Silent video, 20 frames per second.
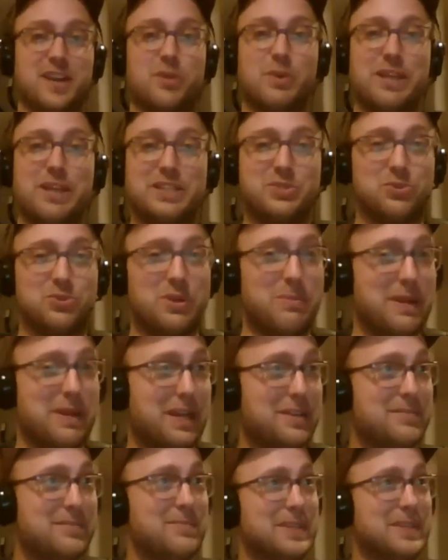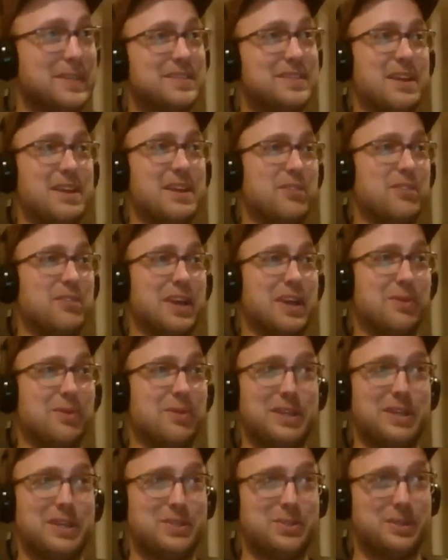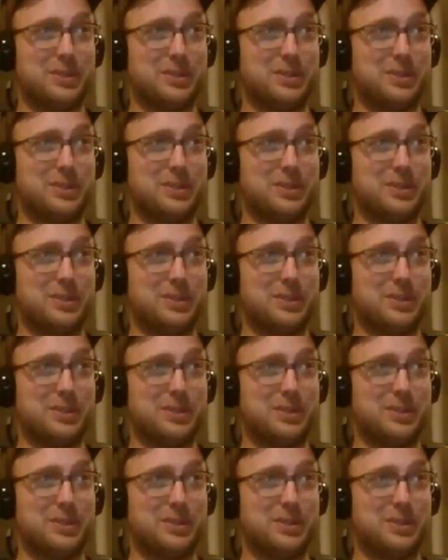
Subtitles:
ring to it, man. It's definitely got a ring to